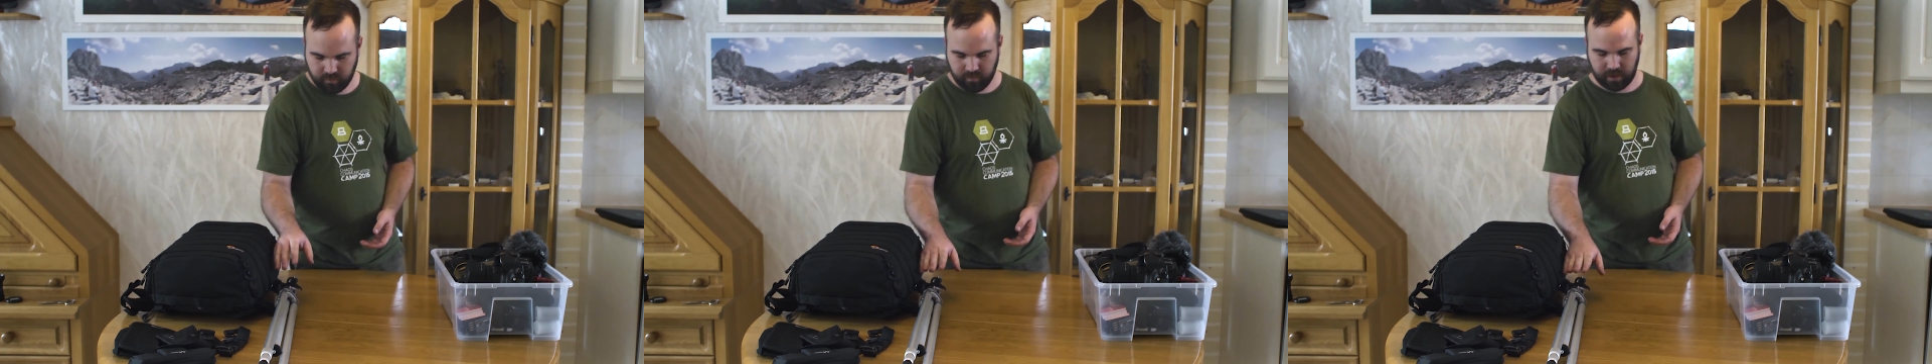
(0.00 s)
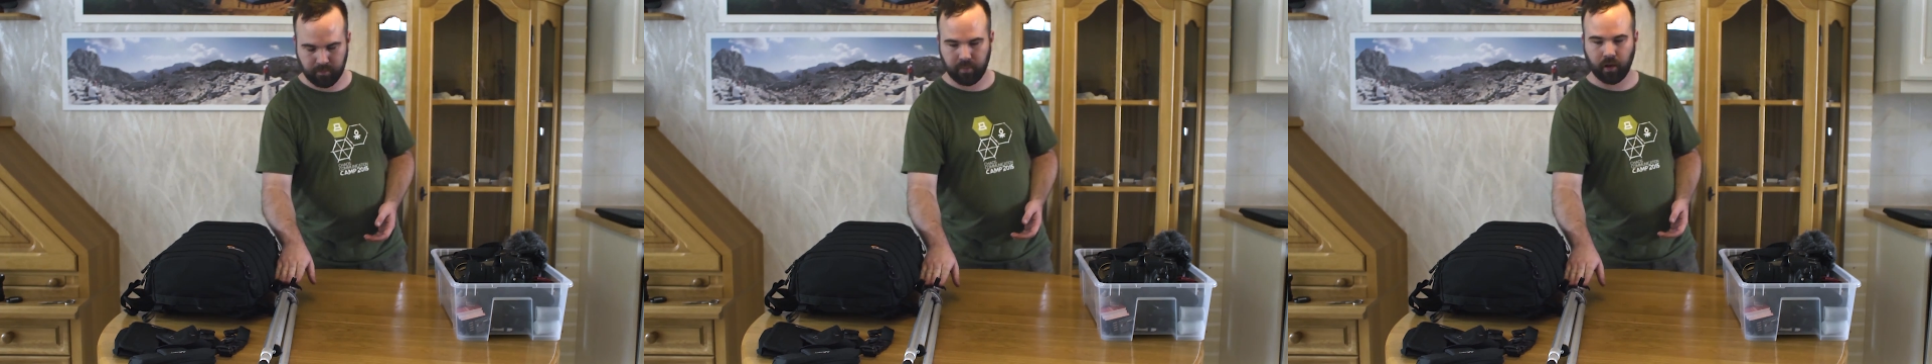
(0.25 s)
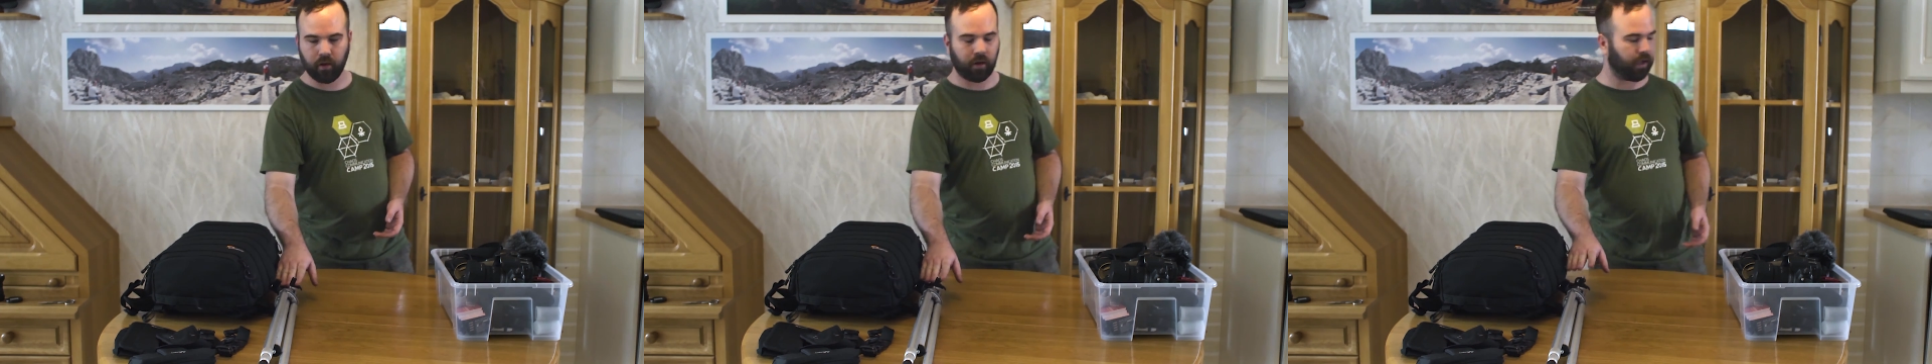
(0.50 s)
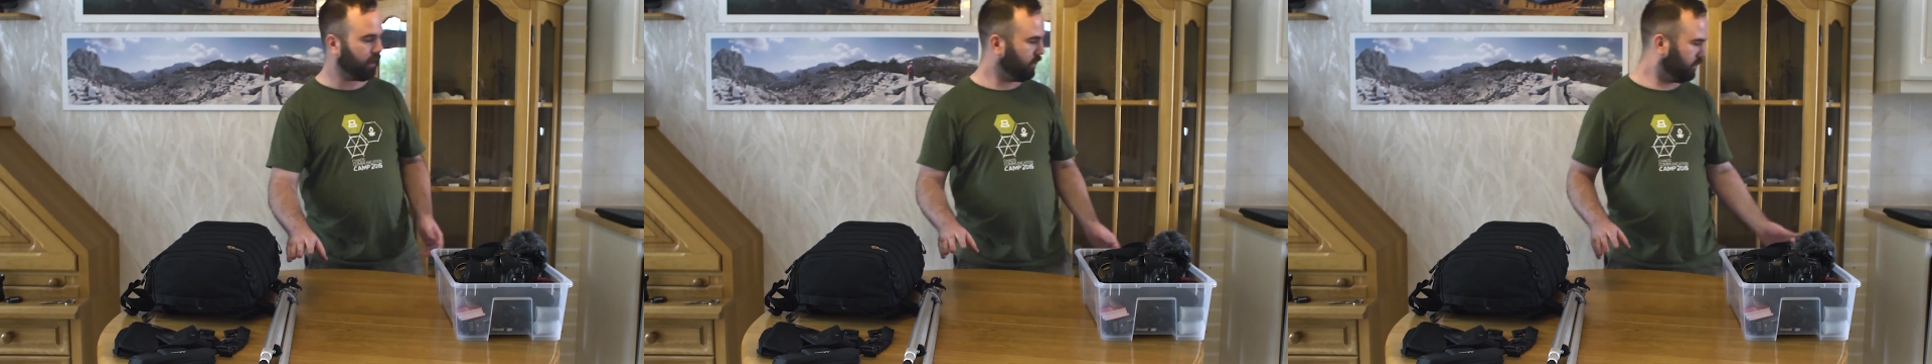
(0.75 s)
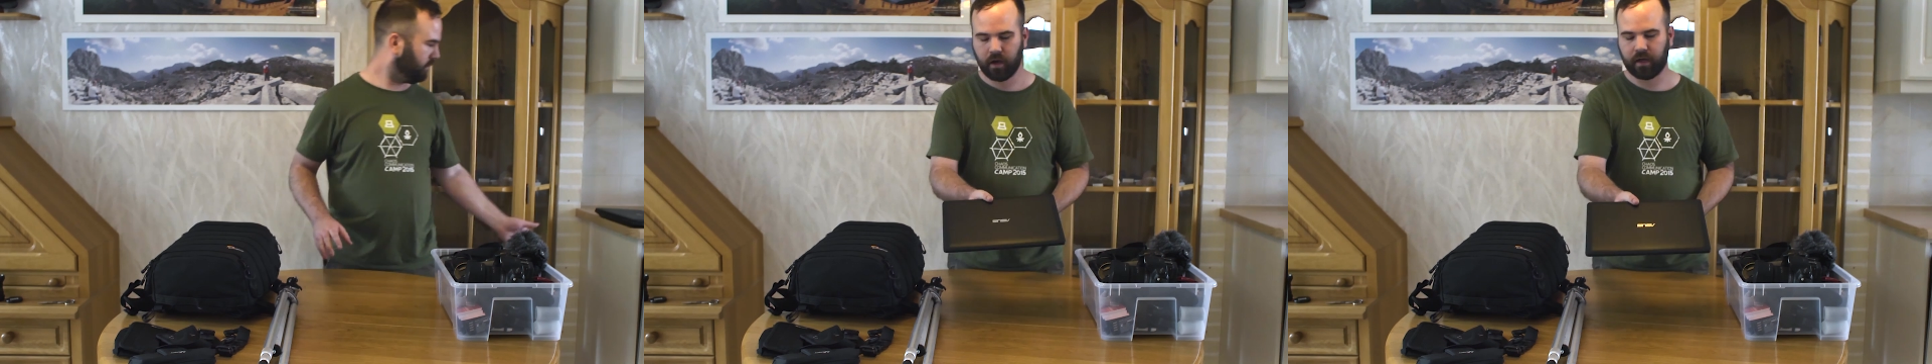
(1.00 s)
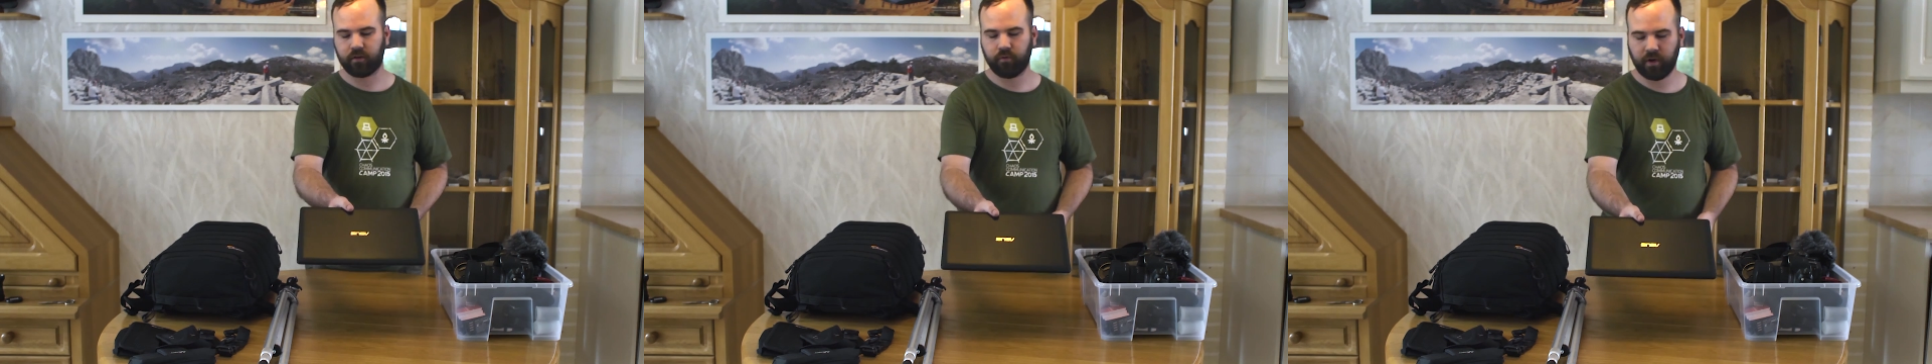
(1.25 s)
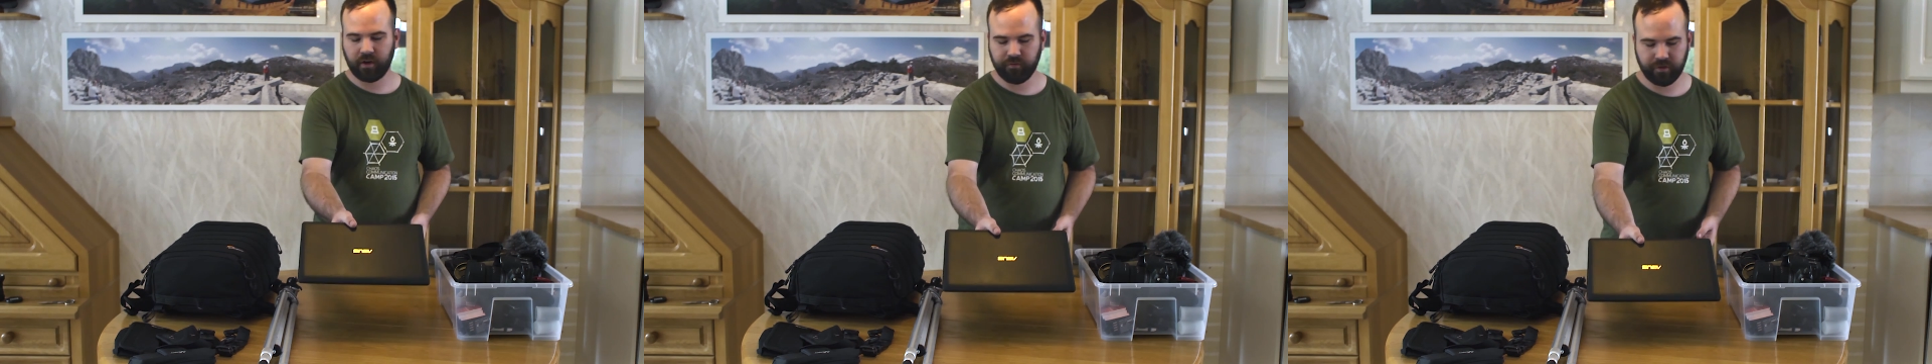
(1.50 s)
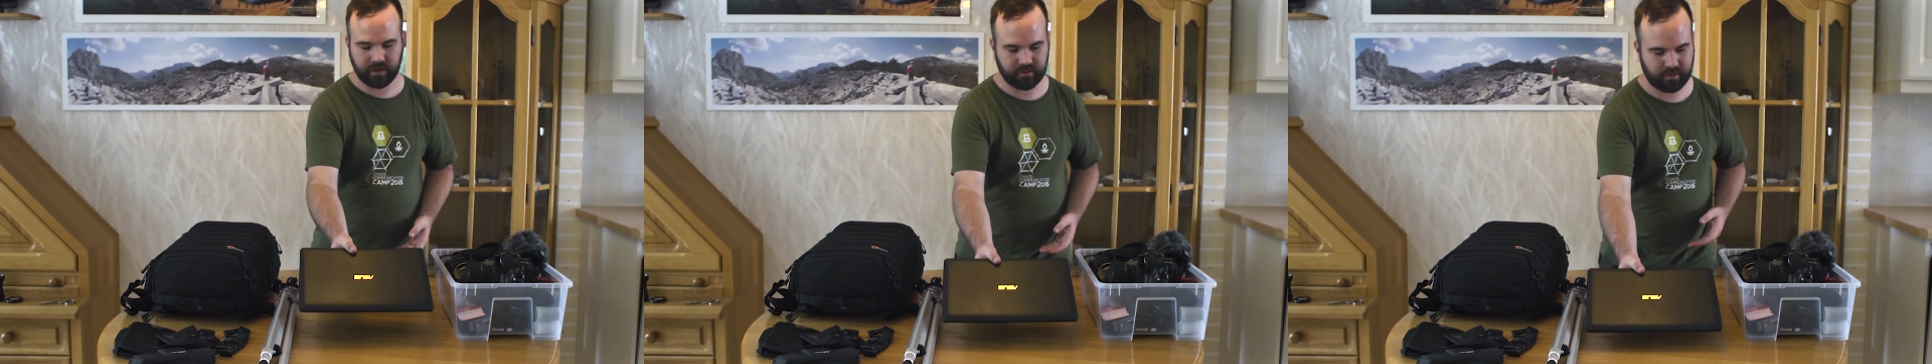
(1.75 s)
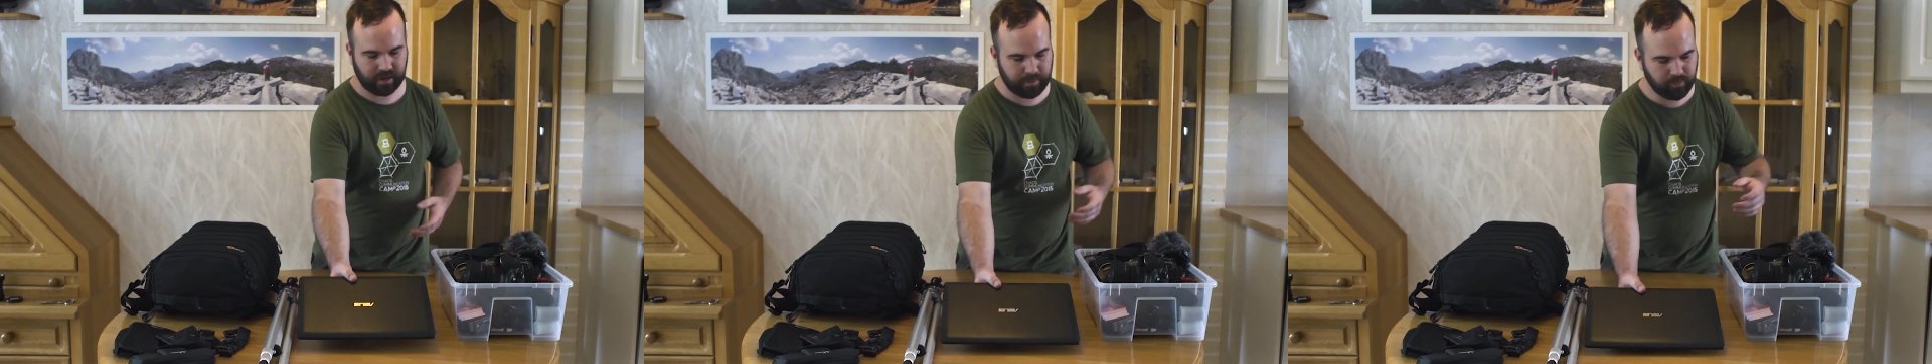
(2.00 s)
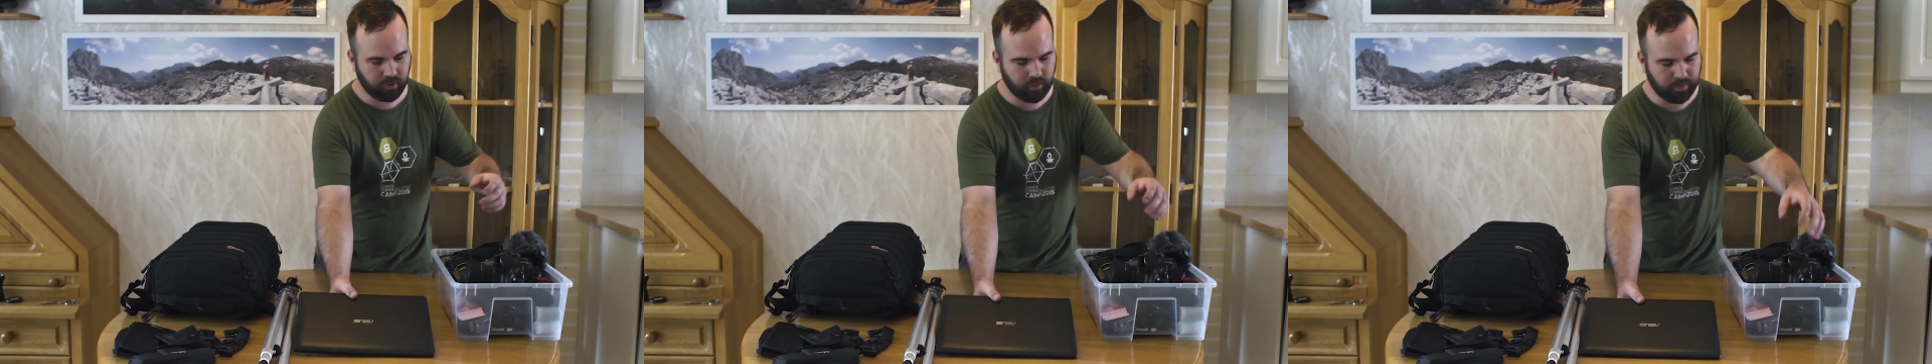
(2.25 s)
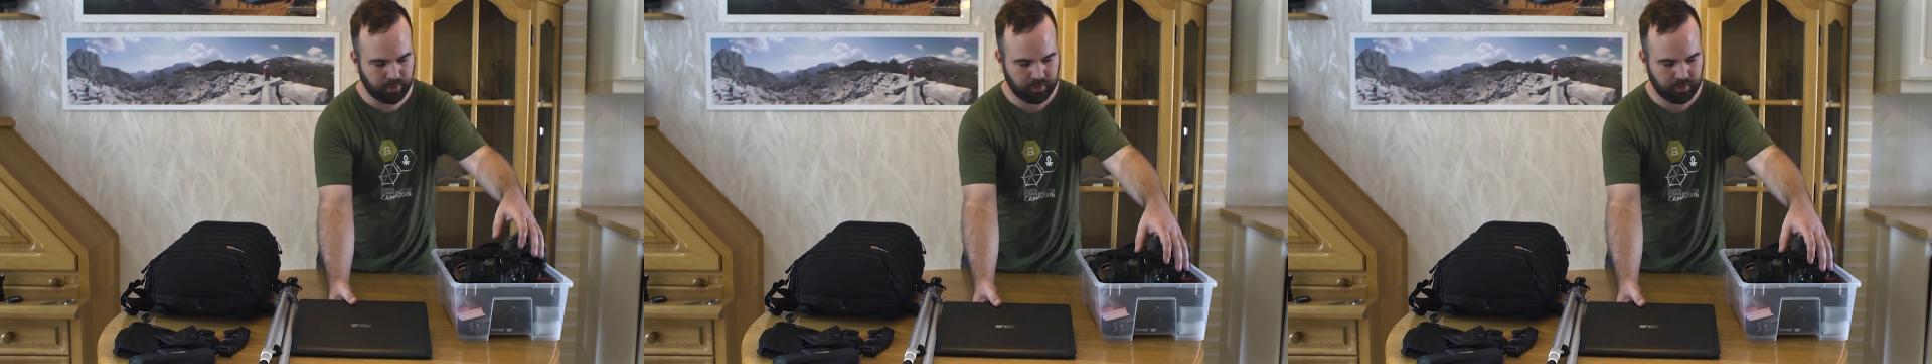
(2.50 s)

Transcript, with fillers: with a ball head, a 12 inch laptop,